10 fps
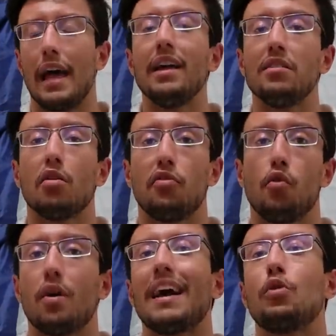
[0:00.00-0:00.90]
And
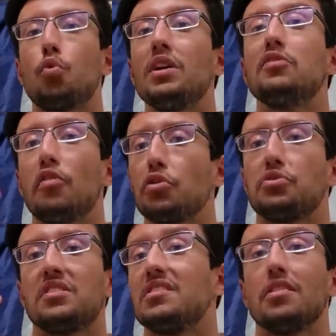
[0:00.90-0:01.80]
therefore, it
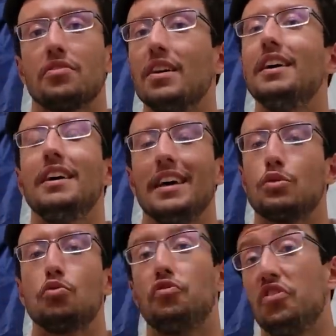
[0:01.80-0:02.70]
reinforces itself.
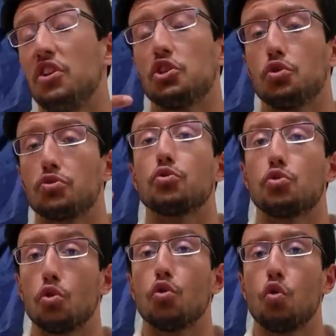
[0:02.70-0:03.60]
It's a vicious
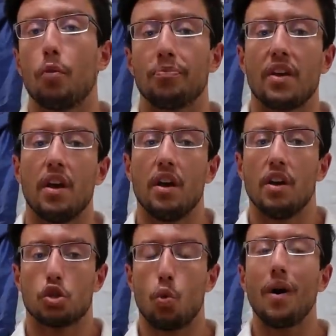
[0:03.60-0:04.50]
circle.
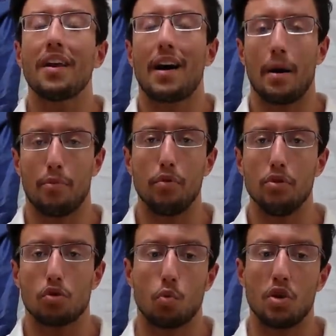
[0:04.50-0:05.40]
So what
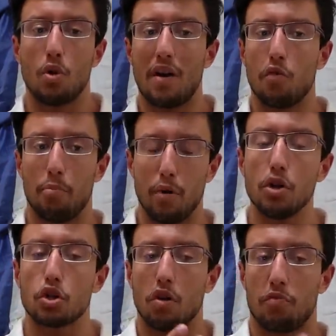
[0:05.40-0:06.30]
happens when you have a
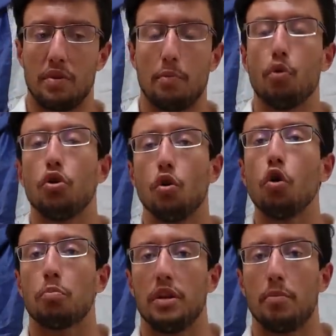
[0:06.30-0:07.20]
bunch of people,
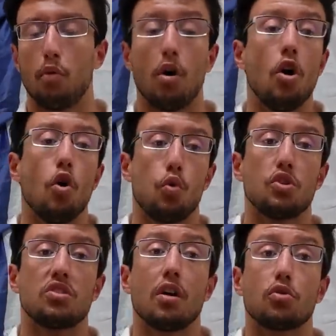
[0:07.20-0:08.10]
young people, who
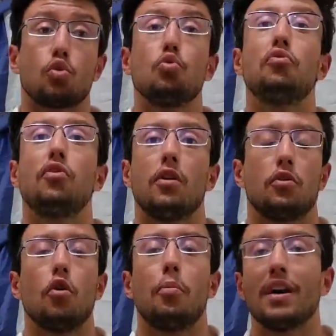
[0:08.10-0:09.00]
start to
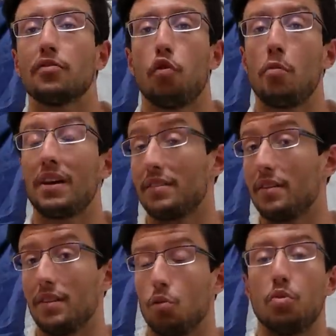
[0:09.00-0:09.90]
flood a platform like they
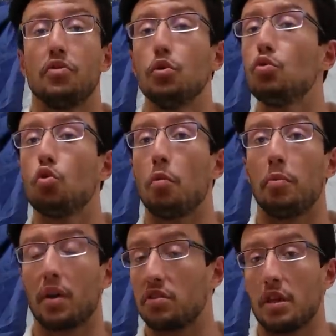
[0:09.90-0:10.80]
did with YouTube?
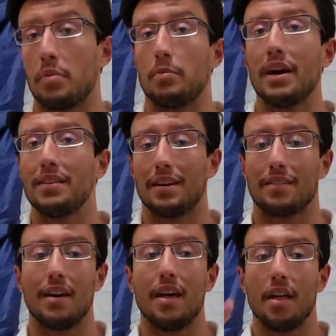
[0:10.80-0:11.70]
Because keep in mind
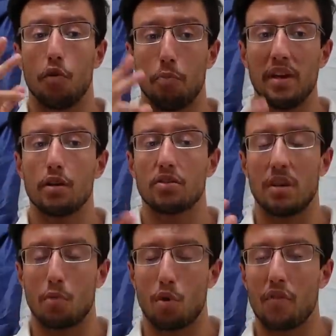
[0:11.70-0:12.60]
that the biggest
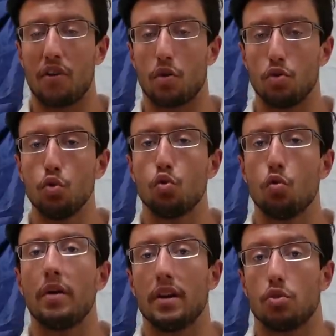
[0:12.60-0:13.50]
demographic on
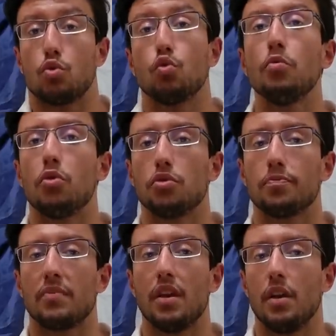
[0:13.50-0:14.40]
YouTube is Zoomers
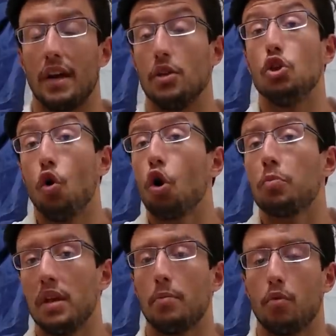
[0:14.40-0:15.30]
and young
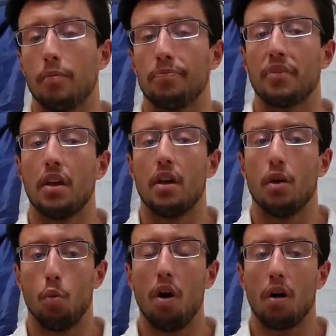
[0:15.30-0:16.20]
people.
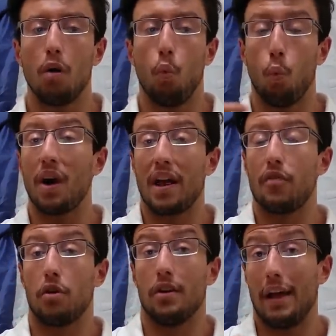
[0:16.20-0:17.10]
Well,
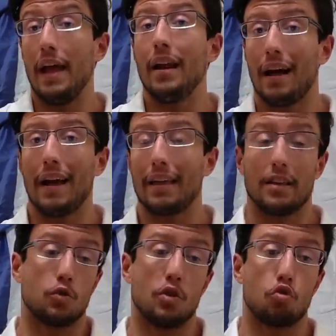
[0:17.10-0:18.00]
whatever they like
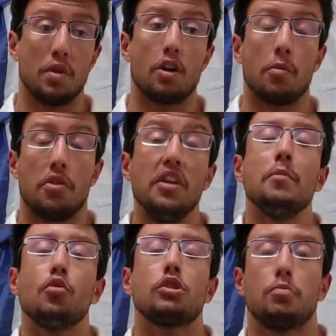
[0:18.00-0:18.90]
is going to become the
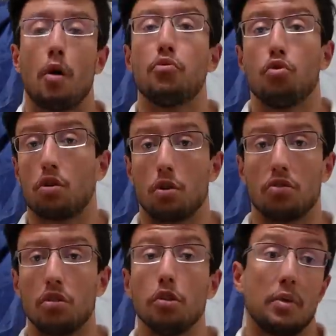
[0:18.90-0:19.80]
most popular
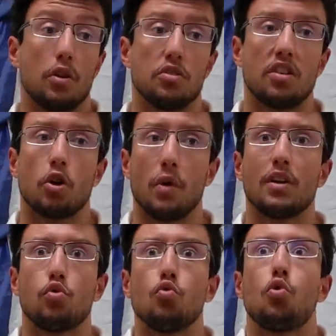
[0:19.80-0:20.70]
content because they're
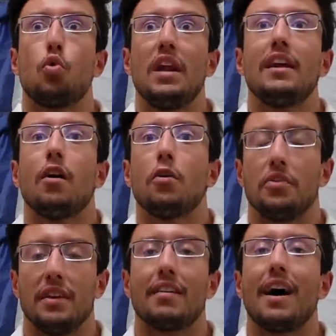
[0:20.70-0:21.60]
going to click
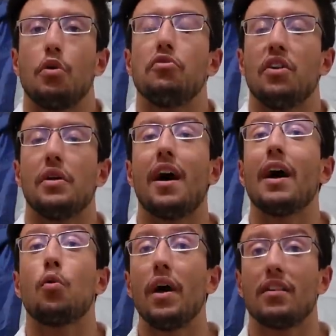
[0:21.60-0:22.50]
on it at a very high
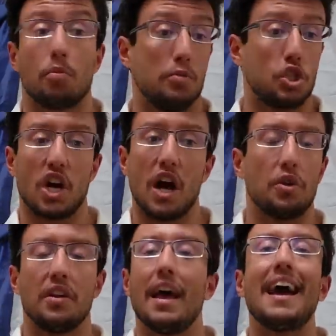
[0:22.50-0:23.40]
rate, much higher
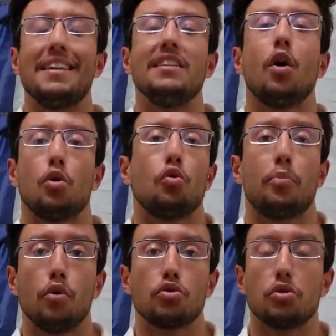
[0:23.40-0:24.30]
than any other
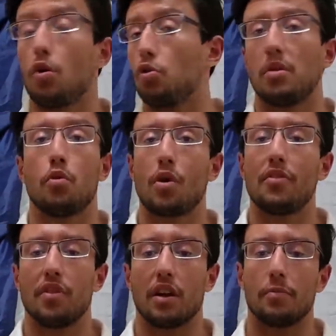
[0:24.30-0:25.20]
person or
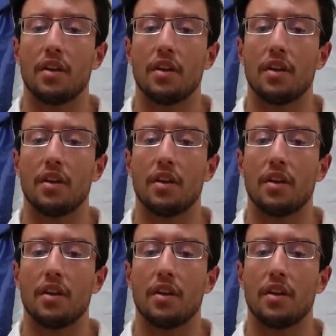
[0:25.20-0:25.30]
demographic.